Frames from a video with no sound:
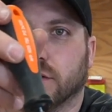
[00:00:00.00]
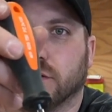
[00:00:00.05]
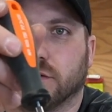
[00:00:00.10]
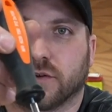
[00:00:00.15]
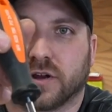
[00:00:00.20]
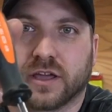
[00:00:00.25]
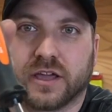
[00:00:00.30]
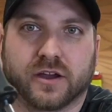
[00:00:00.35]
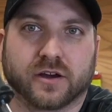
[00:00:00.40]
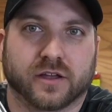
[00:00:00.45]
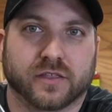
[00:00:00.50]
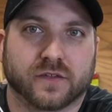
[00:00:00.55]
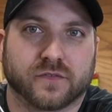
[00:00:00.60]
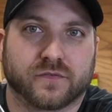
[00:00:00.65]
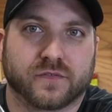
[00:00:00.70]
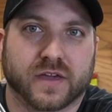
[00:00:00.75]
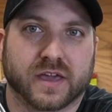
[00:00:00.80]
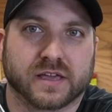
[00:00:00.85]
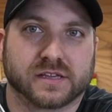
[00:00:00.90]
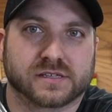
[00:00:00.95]
right here on the
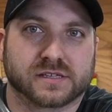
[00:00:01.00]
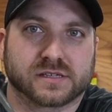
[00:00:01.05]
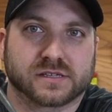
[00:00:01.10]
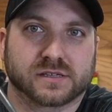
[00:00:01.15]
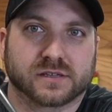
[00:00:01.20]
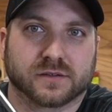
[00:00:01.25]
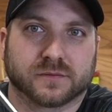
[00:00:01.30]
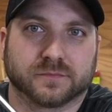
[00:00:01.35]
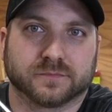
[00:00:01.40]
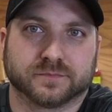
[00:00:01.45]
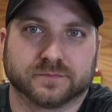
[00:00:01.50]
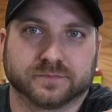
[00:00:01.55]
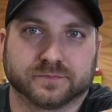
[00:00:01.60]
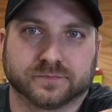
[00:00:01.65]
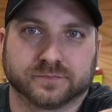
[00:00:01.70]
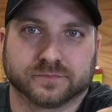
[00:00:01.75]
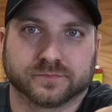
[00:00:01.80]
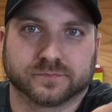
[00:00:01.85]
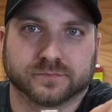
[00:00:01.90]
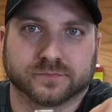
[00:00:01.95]
face.
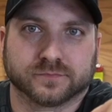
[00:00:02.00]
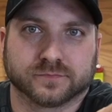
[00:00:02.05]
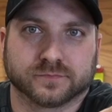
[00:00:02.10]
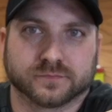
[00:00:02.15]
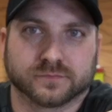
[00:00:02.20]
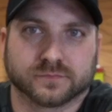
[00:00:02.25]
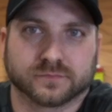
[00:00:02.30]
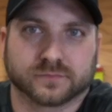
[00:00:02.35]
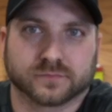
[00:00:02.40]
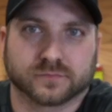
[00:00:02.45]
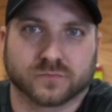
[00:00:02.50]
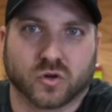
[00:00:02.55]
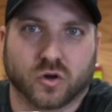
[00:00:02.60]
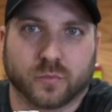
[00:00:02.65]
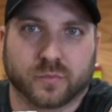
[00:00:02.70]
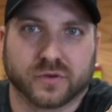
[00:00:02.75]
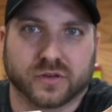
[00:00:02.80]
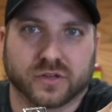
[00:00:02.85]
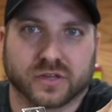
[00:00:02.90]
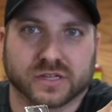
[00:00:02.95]

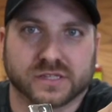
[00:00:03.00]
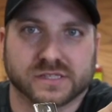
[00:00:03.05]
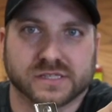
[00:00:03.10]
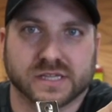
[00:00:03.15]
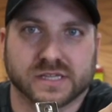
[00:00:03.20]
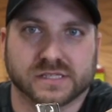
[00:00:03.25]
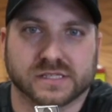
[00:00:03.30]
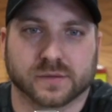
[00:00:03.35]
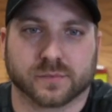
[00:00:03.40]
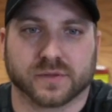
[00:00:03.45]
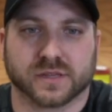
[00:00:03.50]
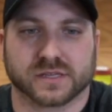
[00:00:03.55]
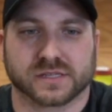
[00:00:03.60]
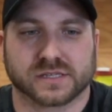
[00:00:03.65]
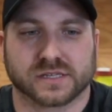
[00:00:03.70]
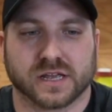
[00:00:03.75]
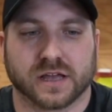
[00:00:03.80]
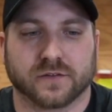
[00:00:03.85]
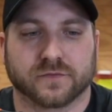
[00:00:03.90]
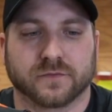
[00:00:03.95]
Hoping you can see some of this
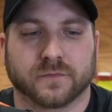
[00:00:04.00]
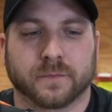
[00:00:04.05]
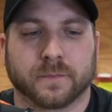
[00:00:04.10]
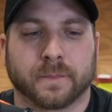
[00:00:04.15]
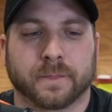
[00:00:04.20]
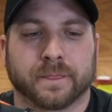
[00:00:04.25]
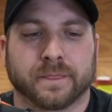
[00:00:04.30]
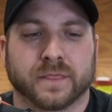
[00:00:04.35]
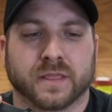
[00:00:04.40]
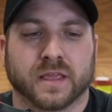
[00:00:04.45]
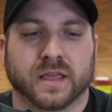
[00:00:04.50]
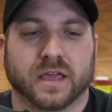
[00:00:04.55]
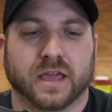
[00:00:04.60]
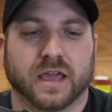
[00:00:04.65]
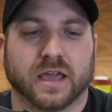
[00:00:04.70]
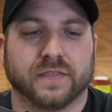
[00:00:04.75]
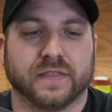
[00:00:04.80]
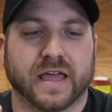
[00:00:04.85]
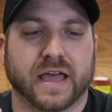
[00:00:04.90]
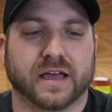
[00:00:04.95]
stuff.
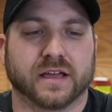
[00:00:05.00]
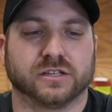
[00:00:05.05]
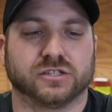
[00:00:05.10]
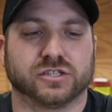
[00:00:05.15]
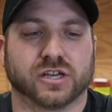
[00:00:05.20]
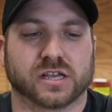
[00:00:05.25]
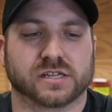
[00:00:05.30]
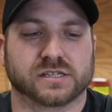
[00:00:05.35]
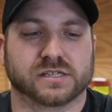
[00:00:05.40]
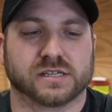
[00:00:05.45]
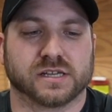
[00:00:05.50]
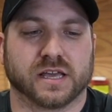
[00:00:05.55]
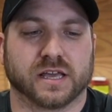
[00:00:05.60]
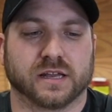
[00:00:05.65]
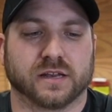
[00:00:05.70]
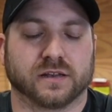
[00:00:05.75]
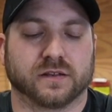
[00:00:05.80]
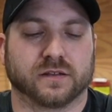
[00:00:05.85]
And that adjusts it